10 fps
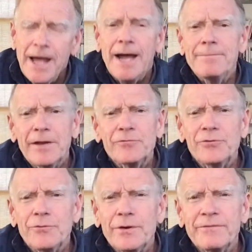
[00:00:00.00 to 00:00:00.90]
I'm not
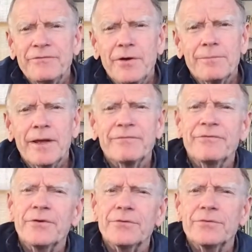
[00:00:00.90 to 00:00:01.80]
sure if on my
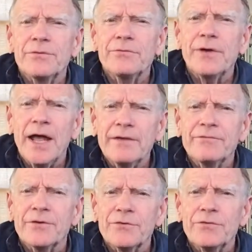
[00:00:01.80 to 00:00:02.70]
first
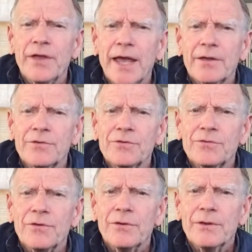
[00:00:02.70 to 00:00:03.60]
driver's test,
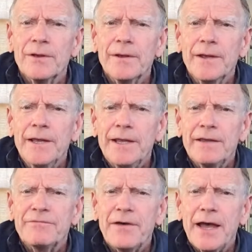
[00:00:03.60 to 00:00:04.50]

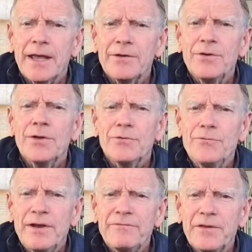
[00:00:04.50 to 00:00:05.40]
if I had
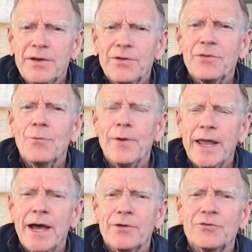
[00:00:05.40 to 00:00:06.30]
driven the
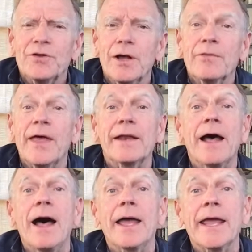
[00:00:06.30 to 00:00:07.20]
way I sang that
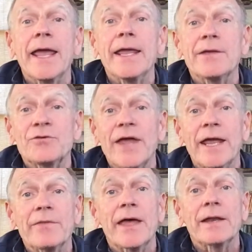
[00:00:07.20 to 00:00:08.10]
high
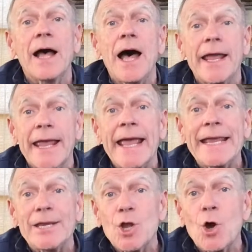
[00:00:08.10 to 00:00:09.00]

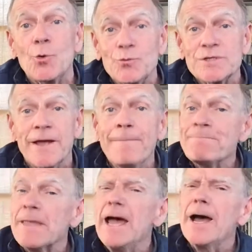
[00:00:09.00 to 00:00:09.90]
A note.
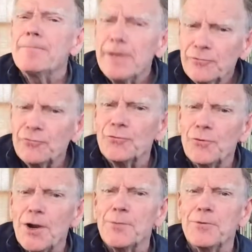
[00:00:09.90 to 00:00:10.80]
I'm not
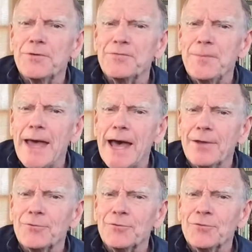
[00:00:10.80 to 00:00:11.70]
sure I would have
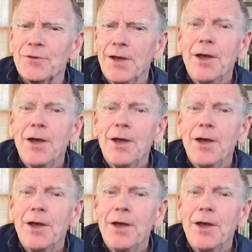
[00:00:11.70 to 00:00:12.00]
passed.